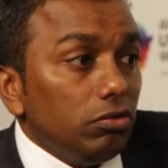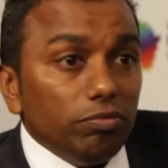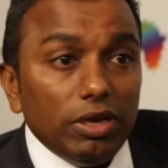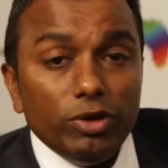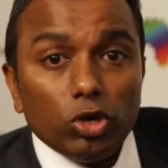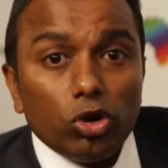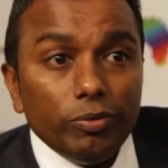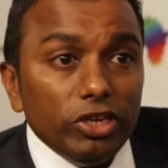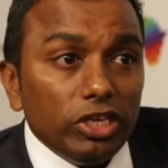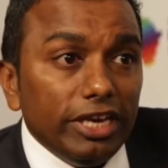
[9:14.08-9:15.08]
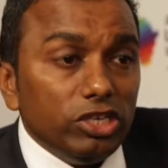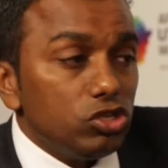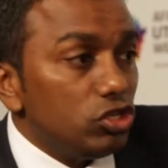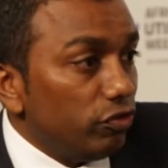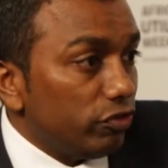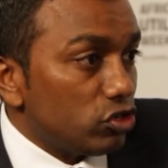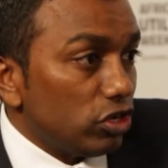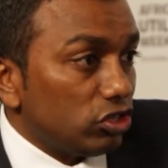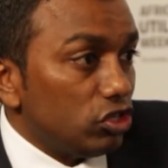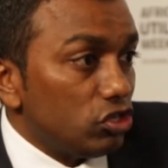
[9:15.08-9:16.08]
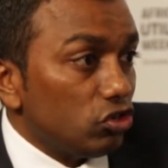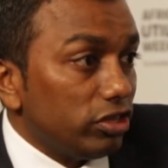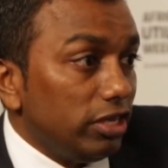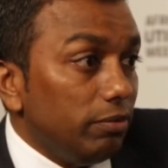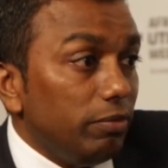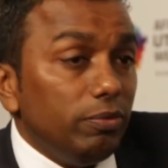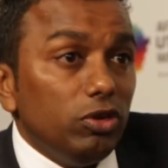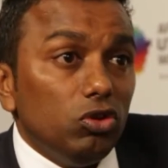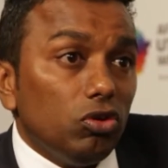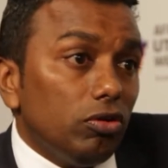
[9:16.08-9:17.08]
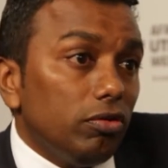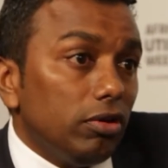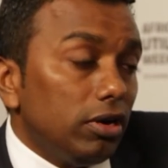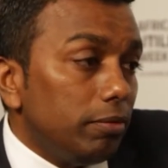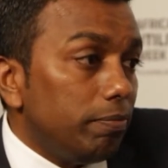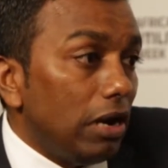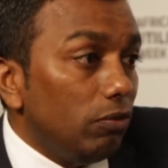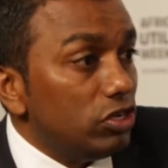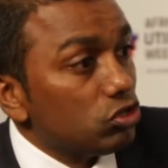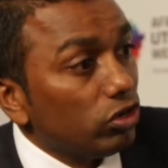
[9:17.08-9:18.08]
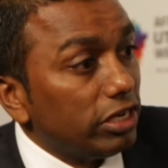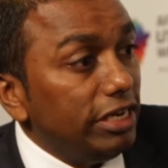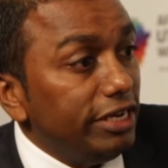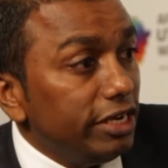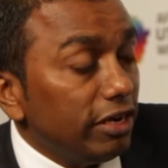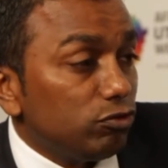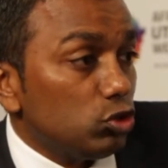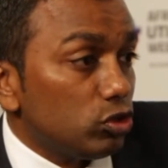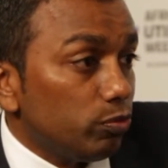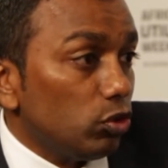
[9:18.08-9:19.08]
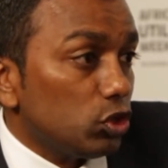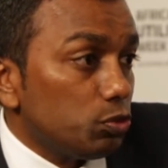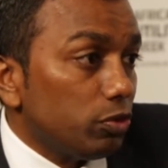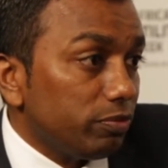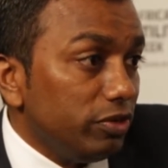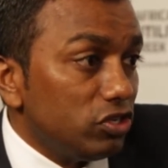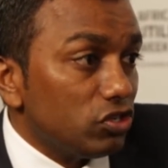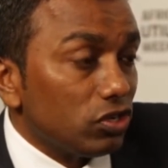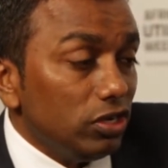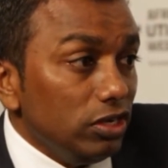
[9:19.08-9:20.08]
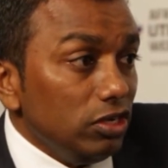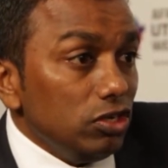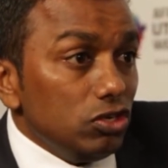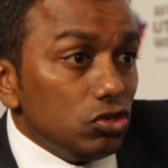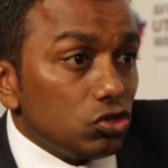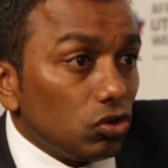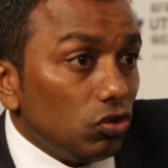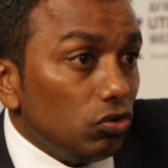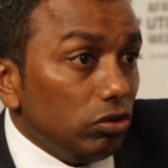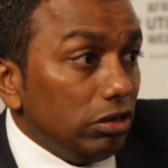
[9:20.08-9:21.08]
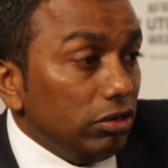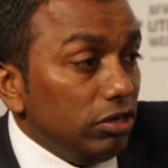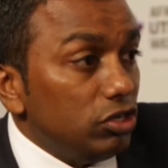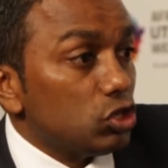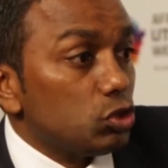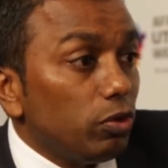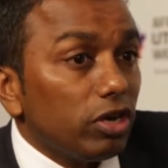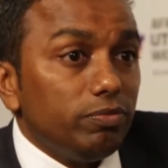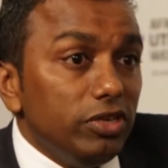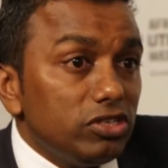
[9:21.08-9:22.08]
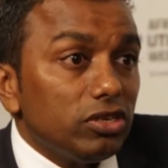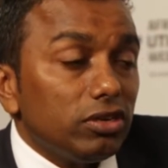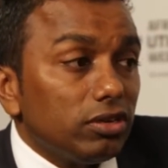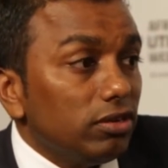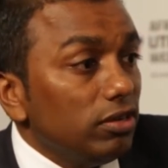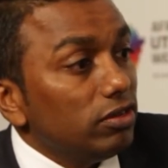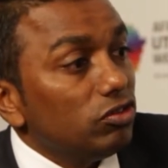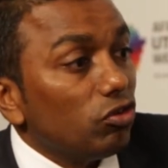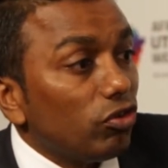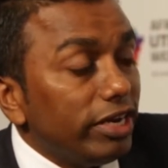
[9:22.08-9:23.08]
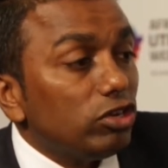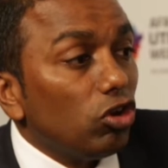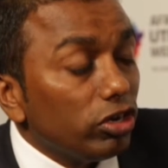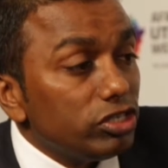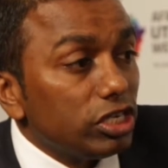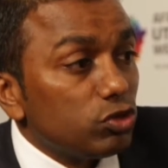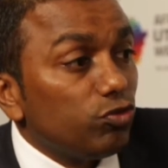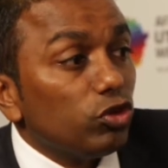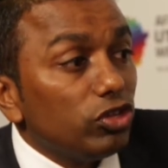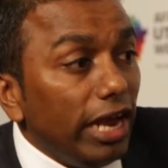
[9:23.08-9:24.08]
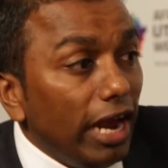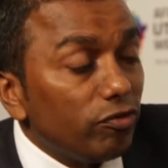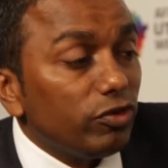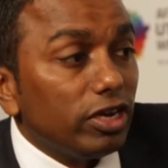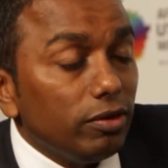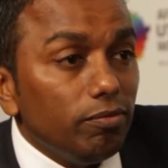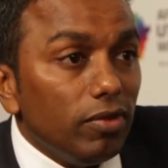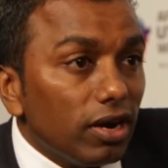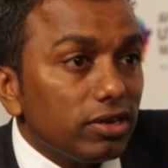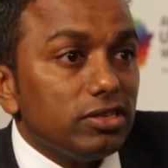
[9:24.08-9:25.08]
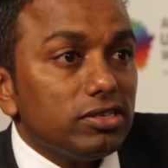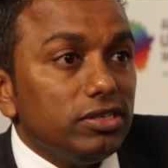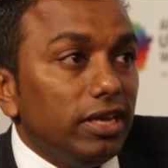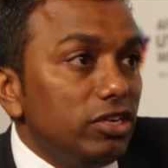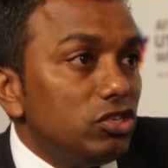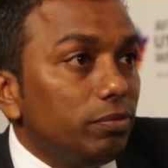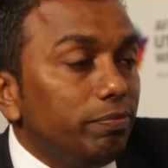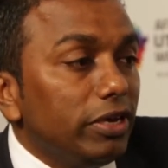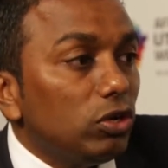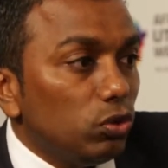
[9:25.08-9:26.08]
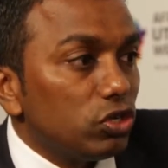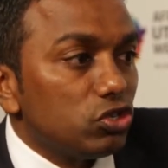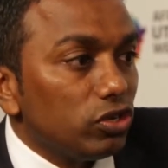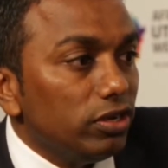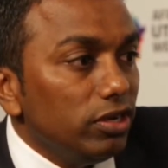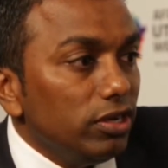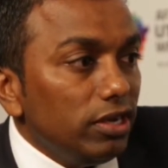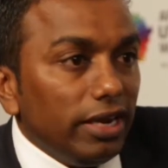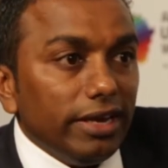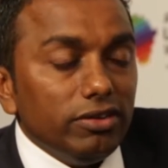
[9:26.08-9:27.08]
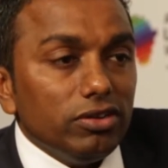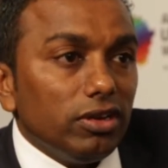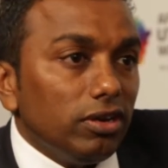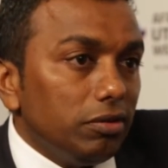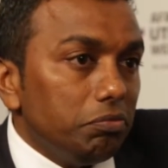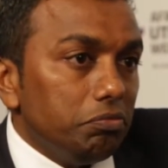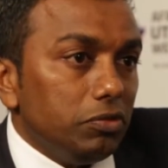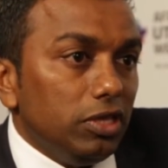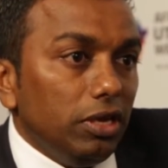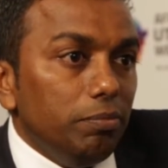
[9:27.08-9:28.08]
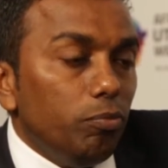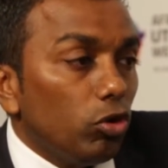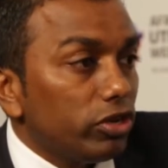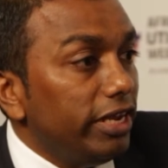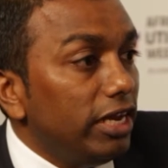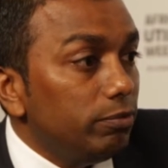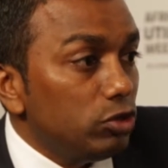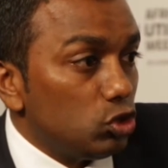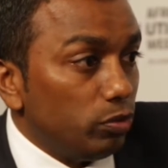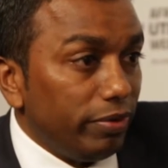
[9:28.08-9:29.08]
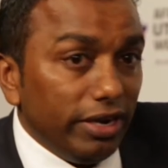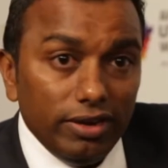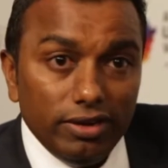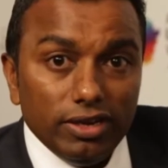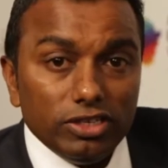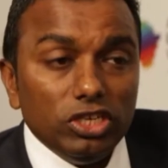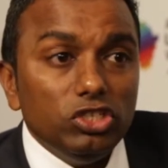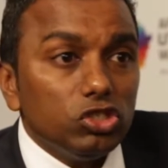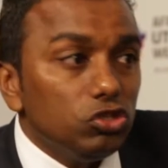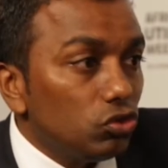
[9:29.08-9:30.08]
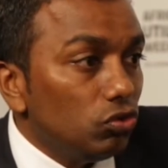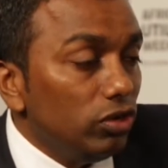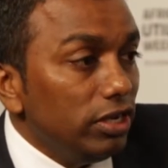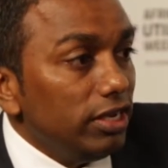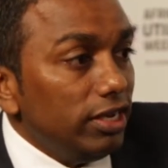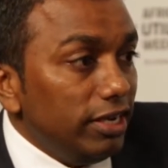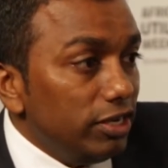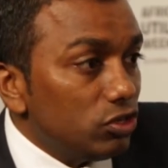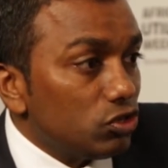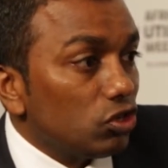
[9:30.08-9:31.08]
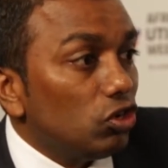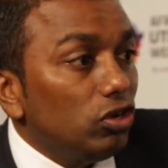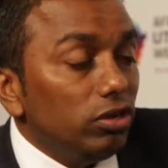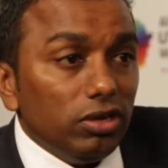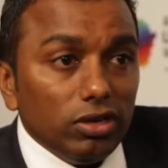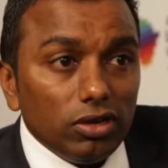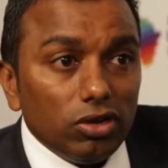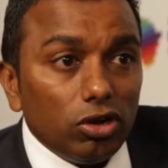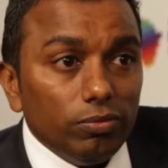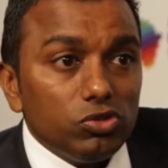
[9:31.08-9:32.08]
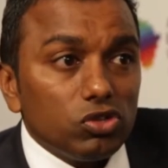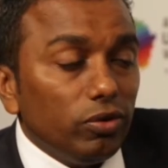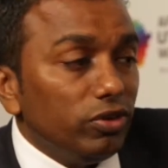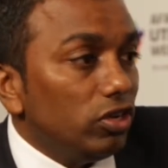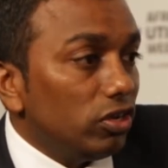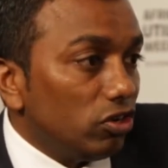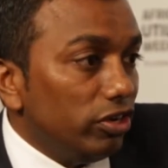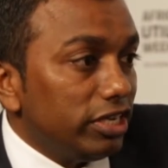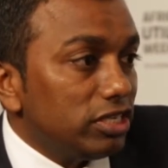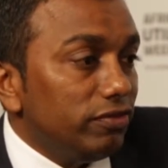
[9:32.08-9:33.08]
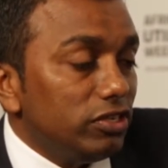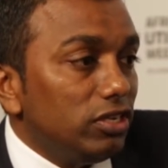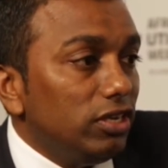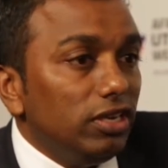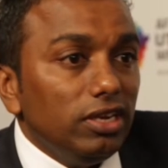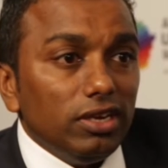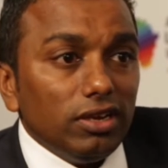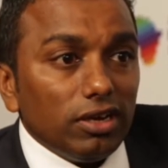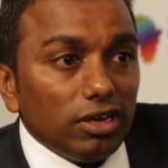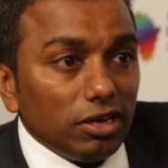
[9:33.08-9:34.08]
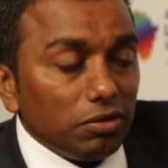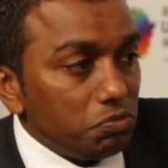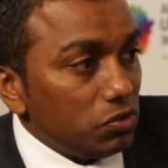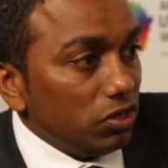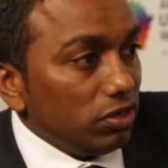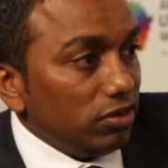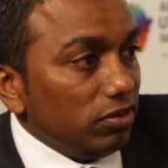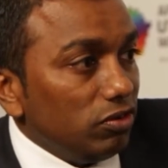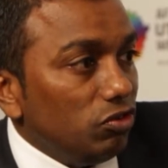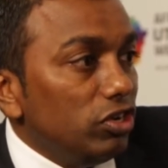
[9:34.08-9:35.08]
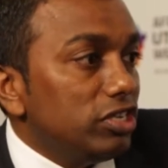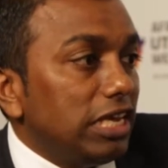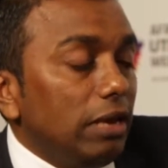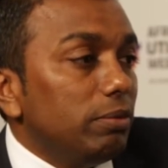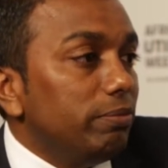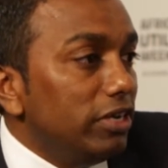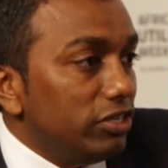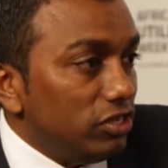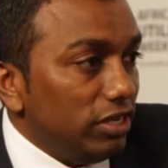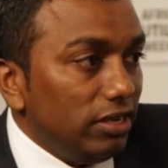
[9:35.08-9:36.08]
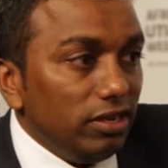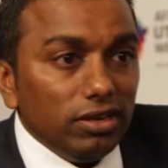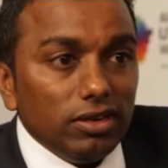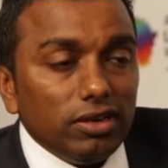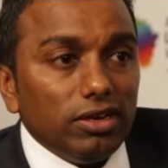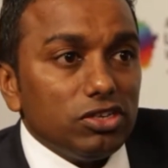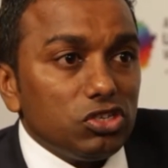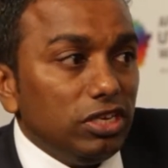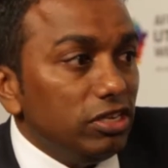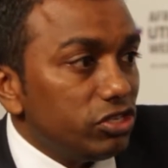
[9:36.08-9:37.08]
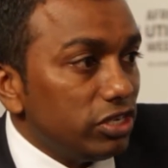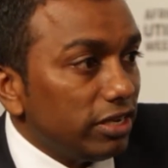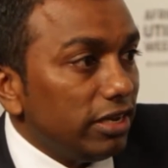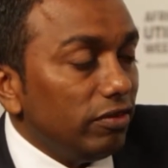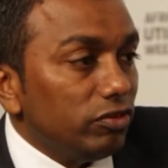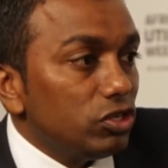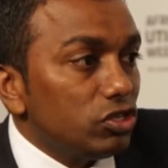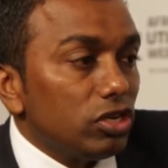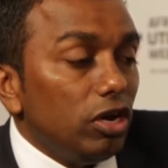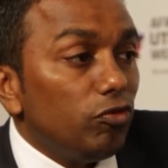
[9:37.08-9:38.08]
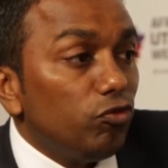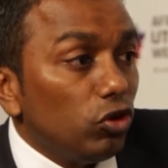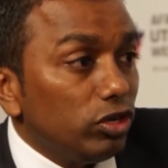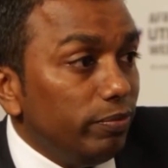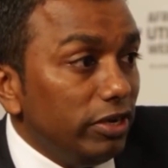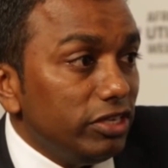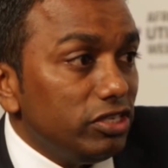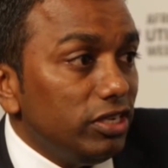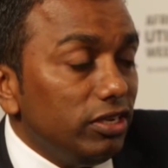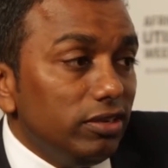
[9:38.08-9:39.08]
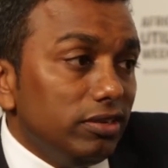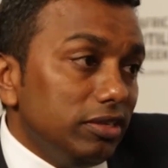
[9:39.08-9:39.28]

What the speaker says: Maybe your communications infrastructure is not there. Maybe your power is not clean enough to support smart meters. So is a smart meter the right context for the African market? That is the big question. And the important elements to pay attention to is connectivity, grid capability, skill set levels, affordability,